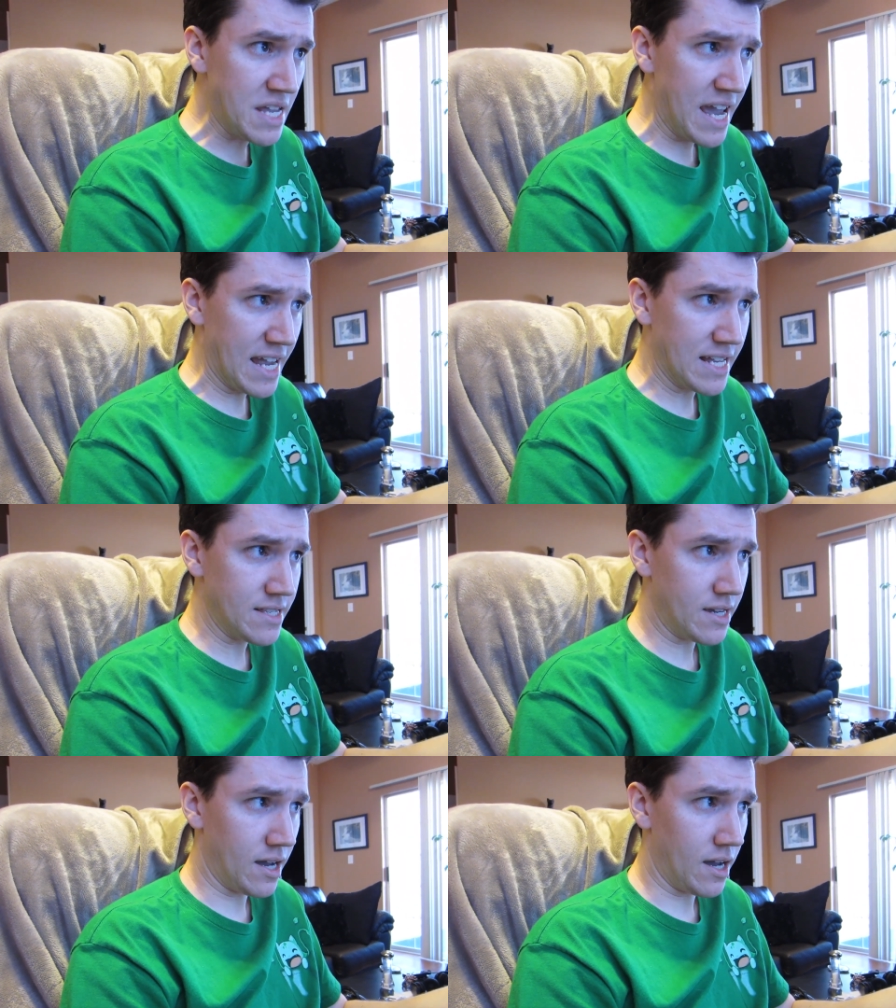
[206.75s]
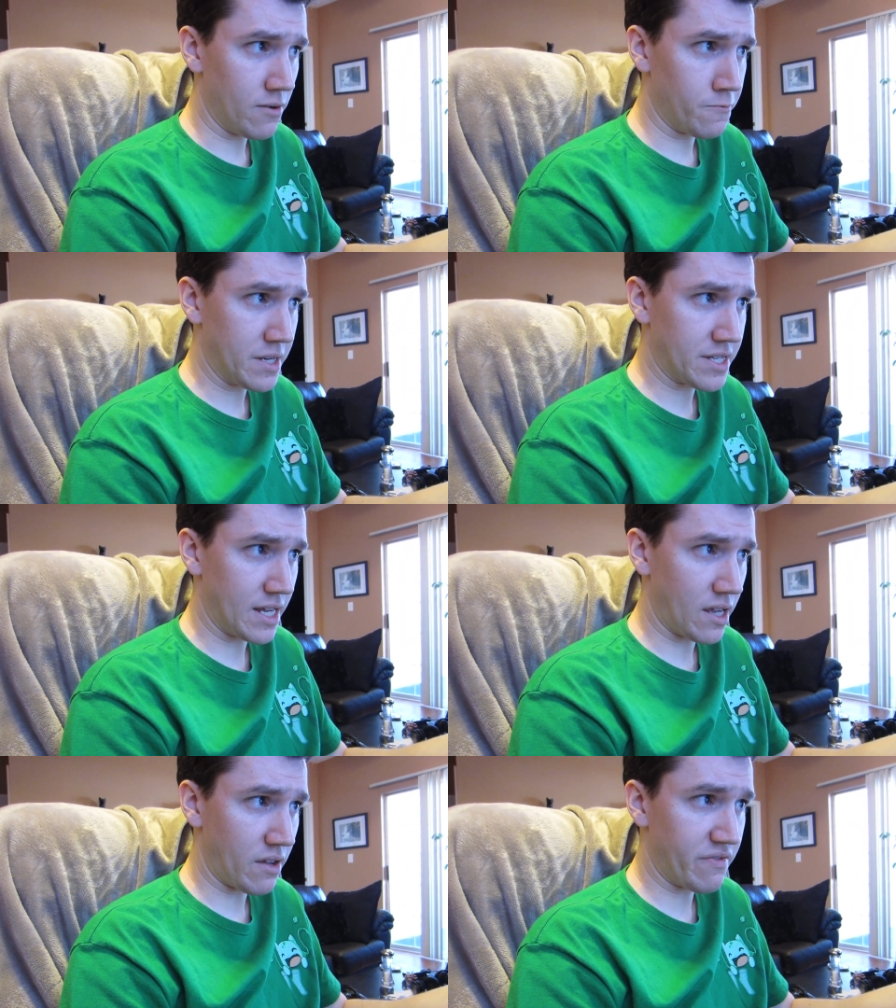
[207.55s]
and uh,
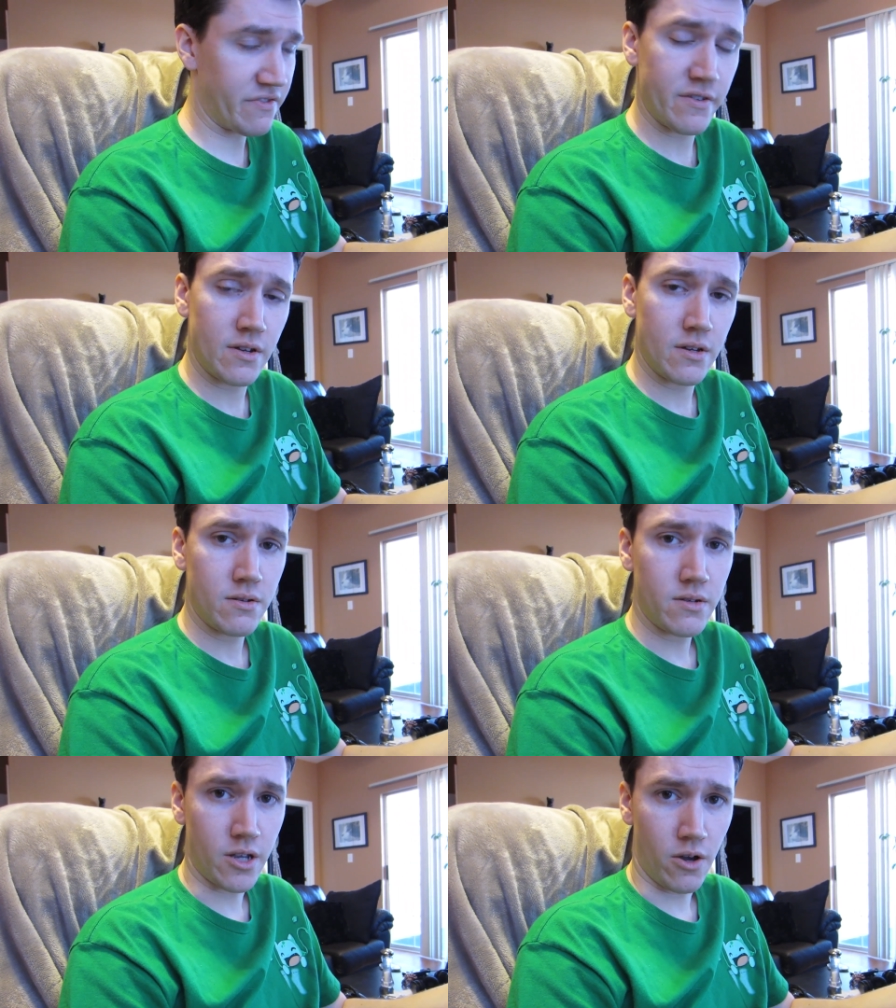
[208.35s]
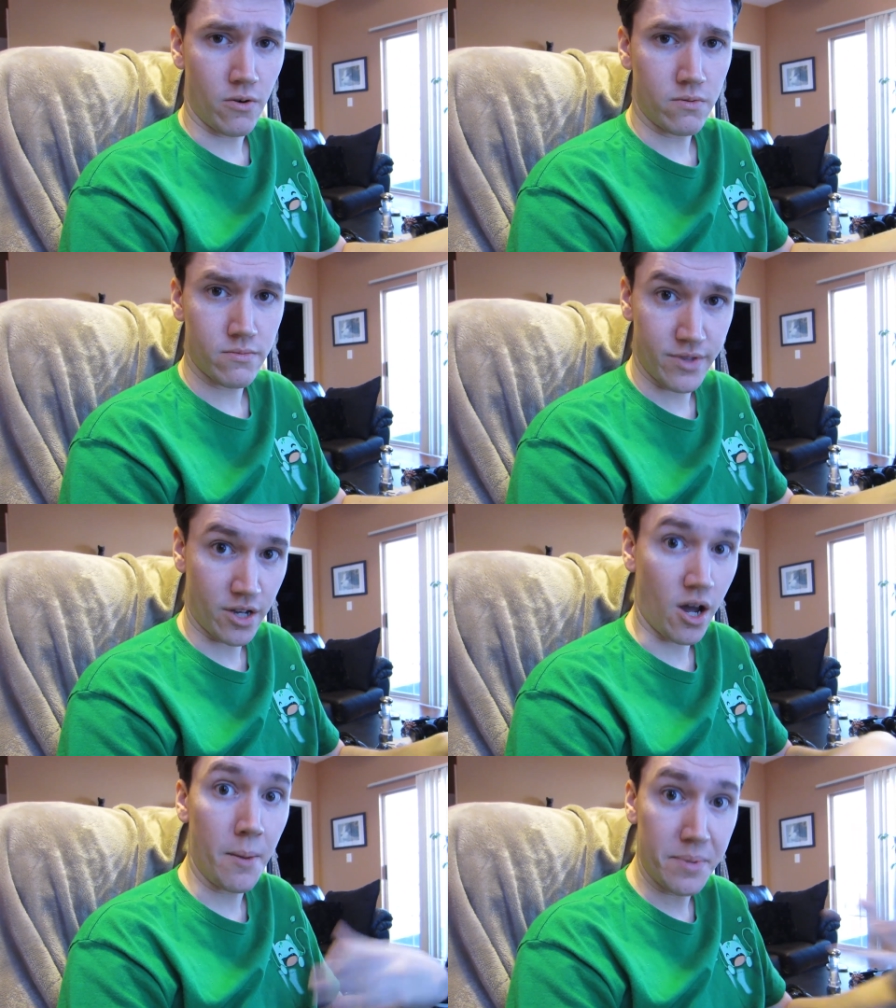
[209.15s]
receive, you know, the
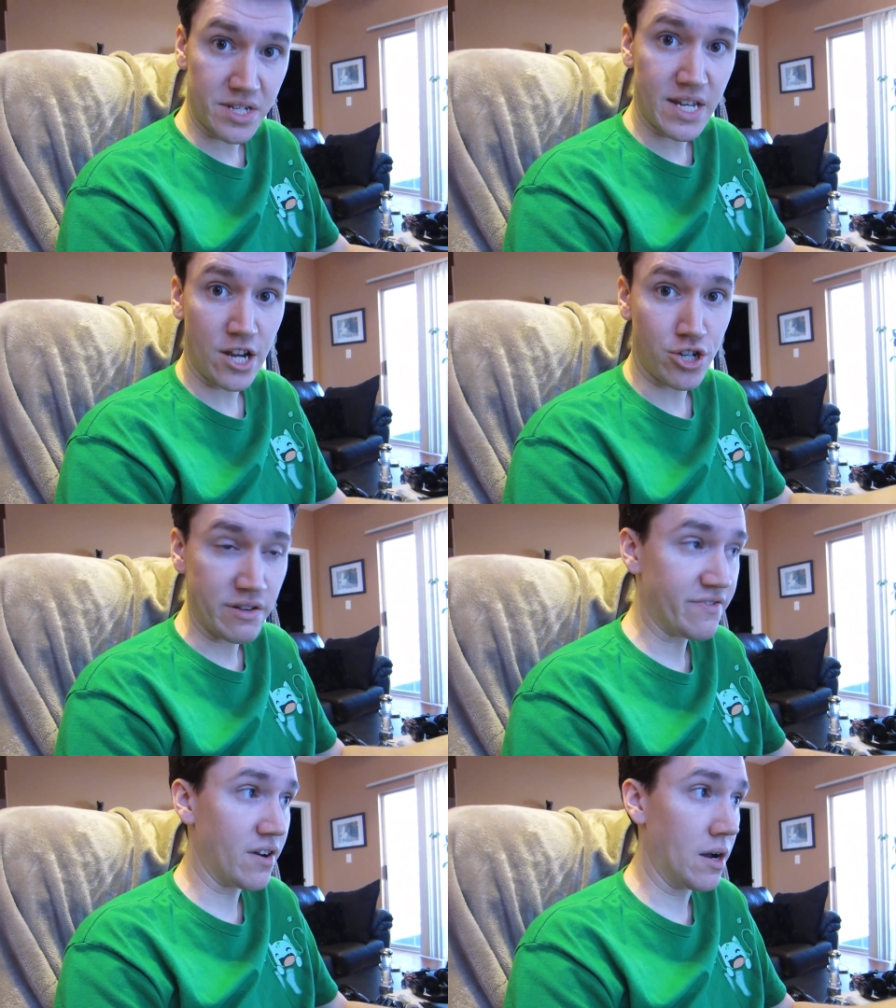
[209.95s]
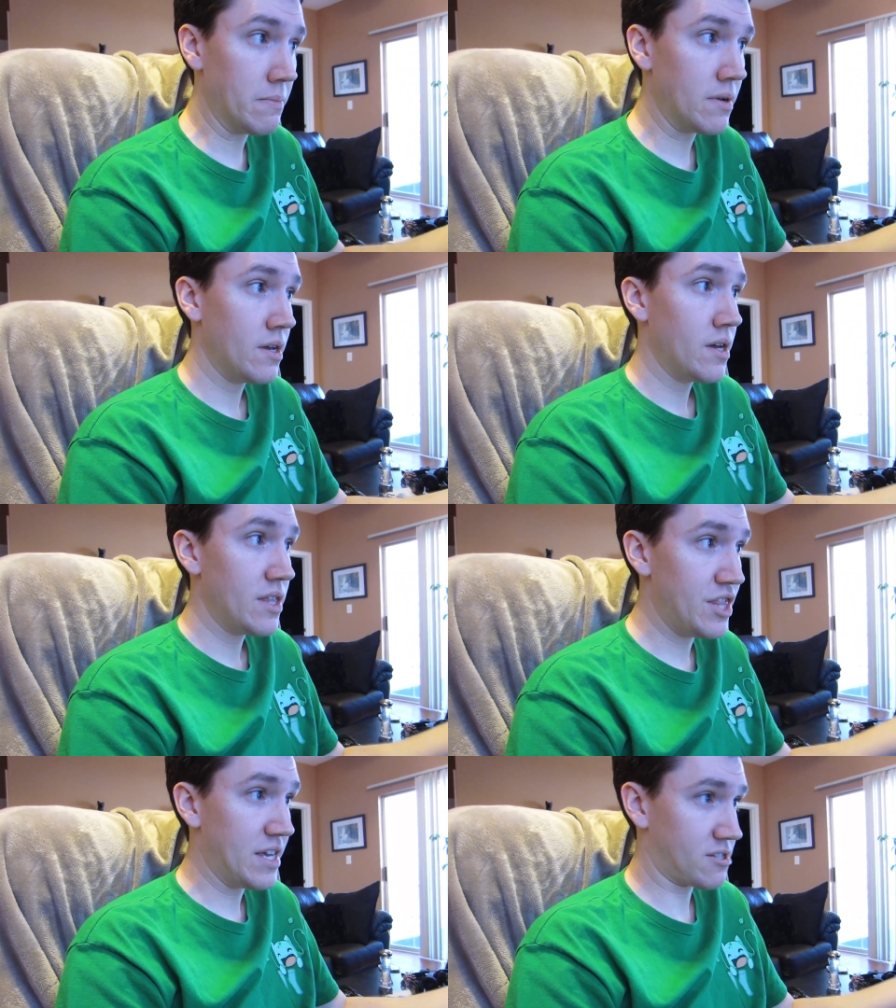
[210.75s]
compensation from
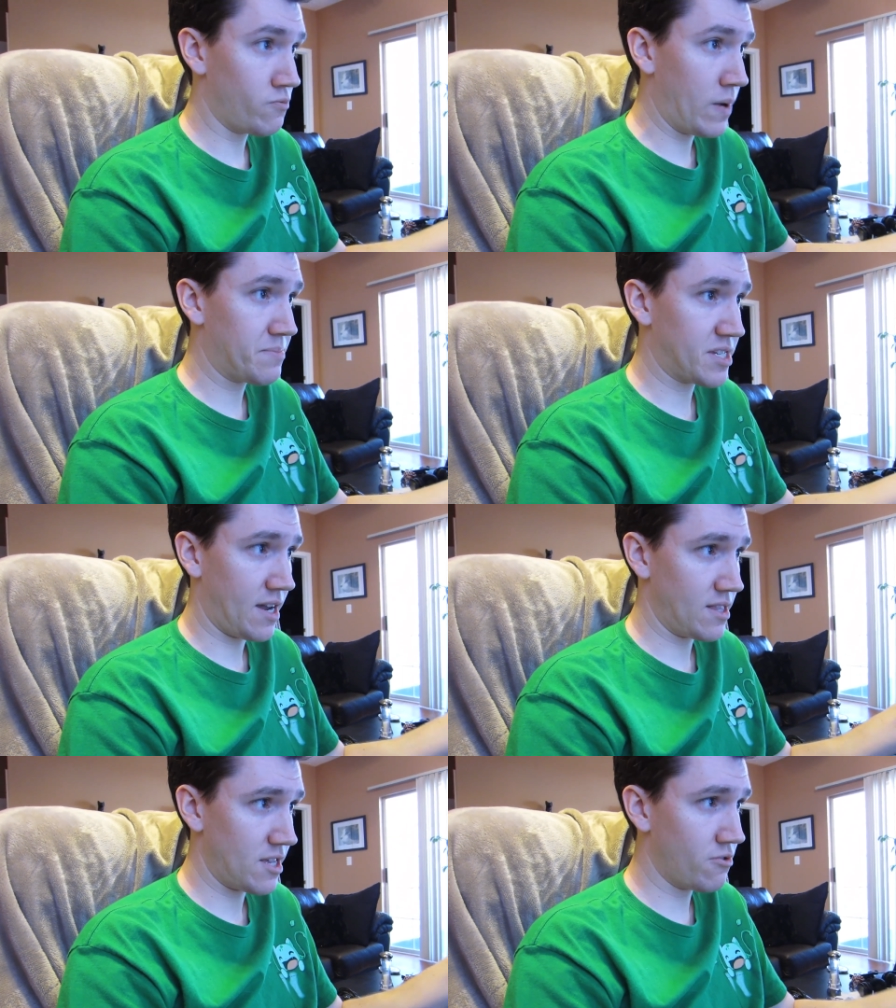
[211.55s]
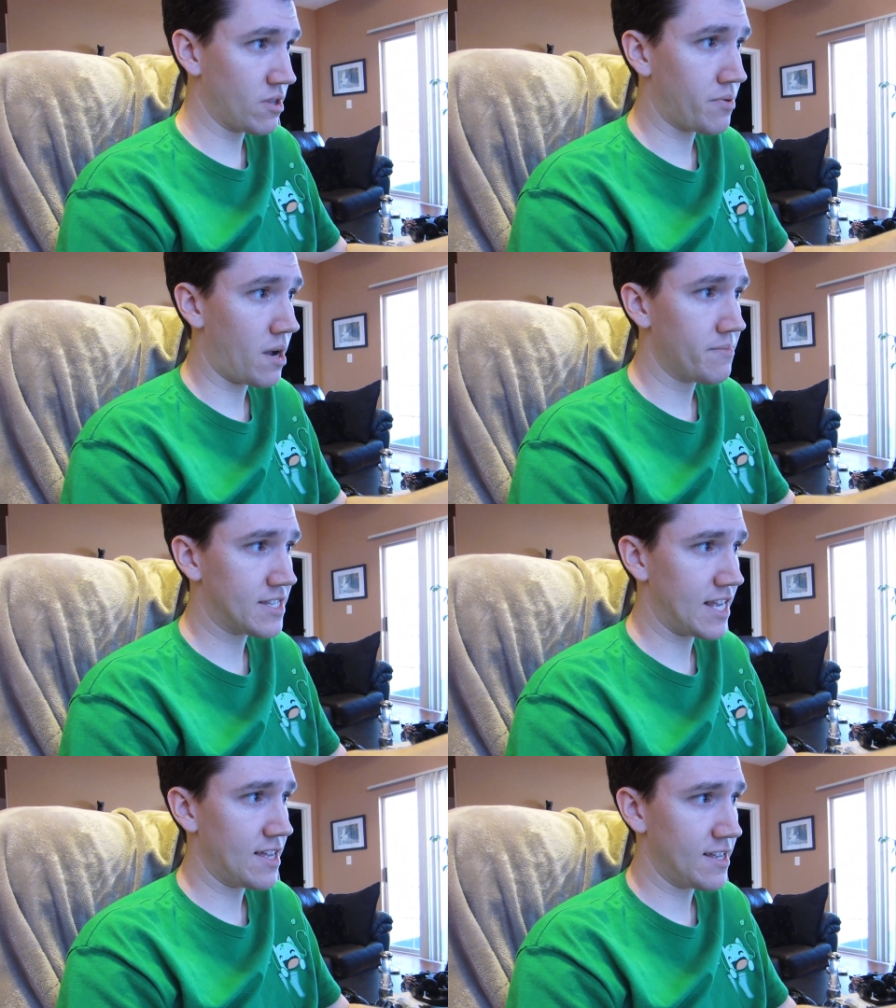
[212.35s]
this website. The only problem
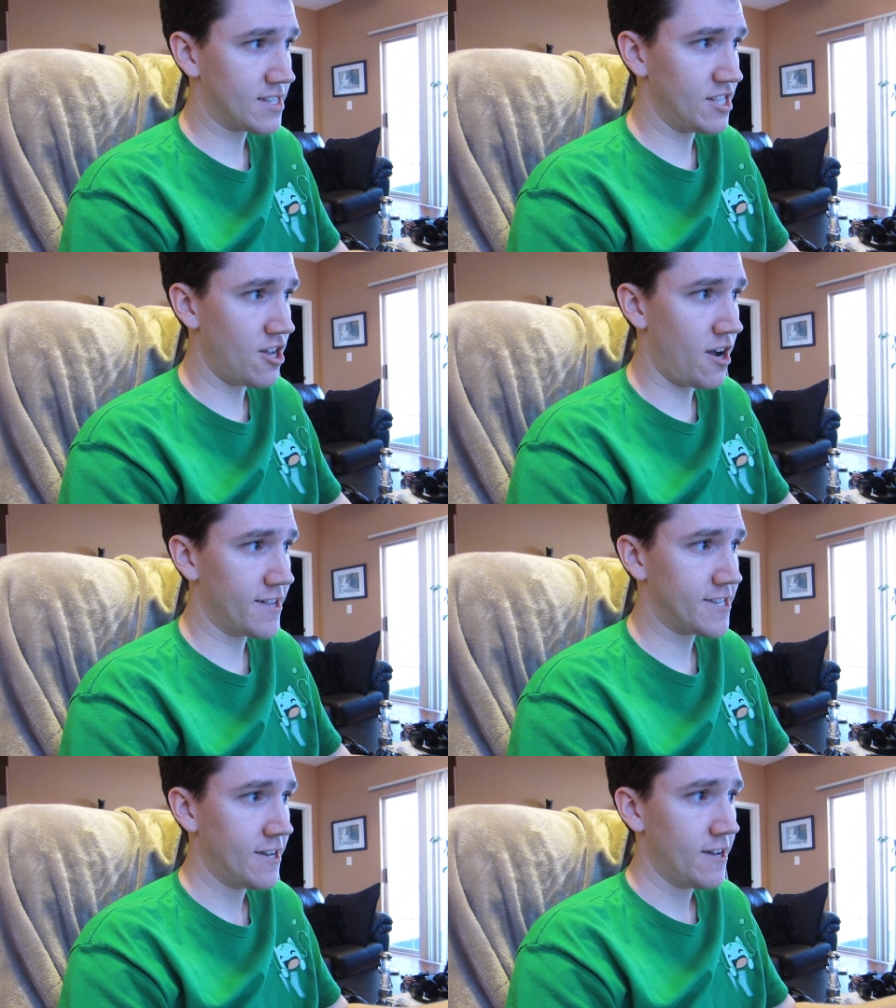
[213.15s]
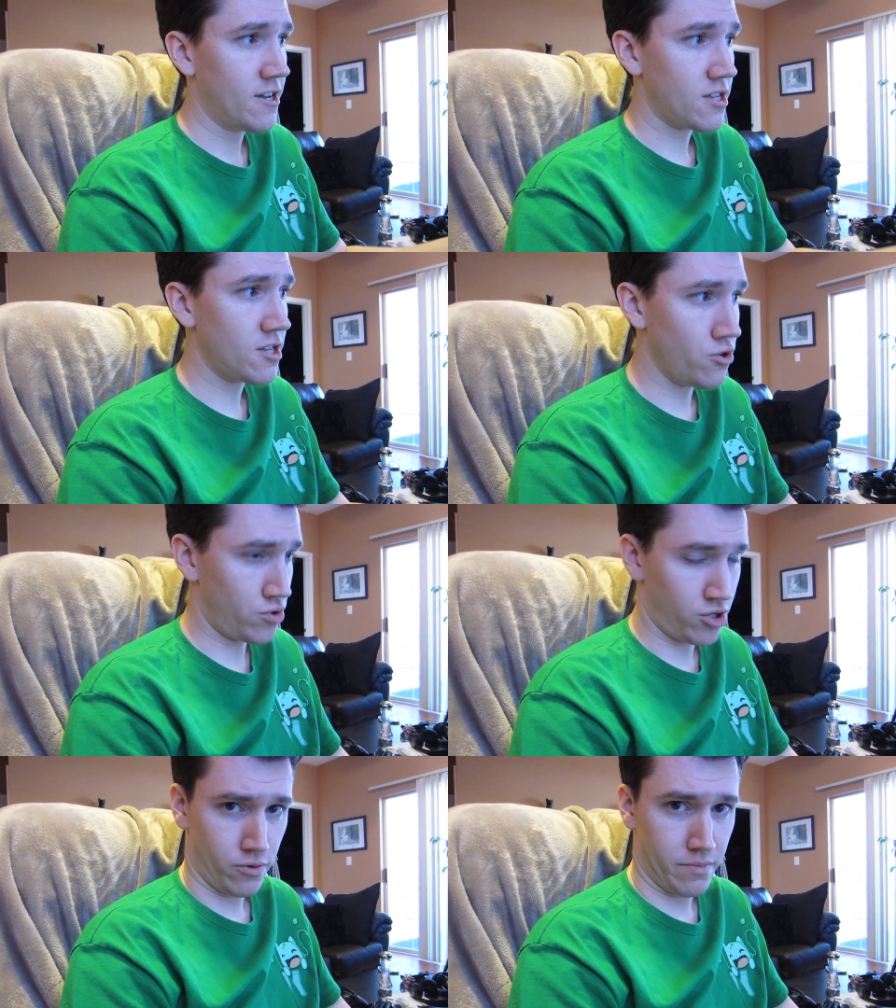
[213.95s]
is that it's not
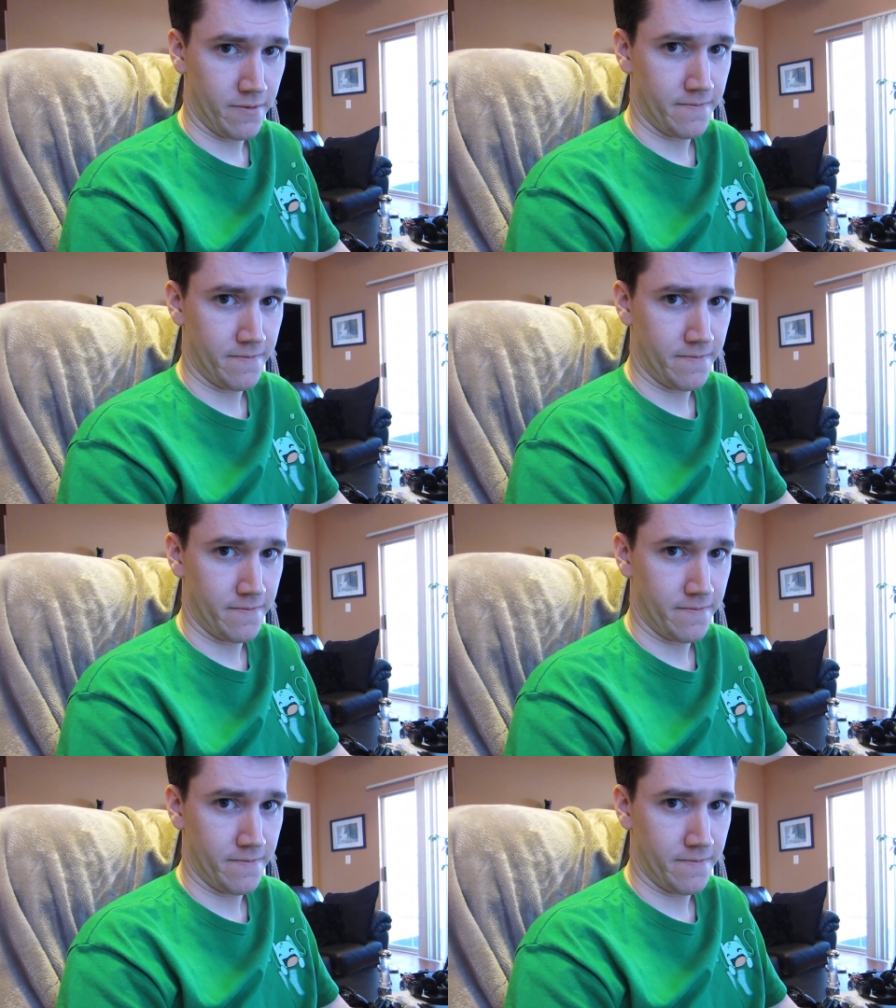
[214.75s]
YouTube.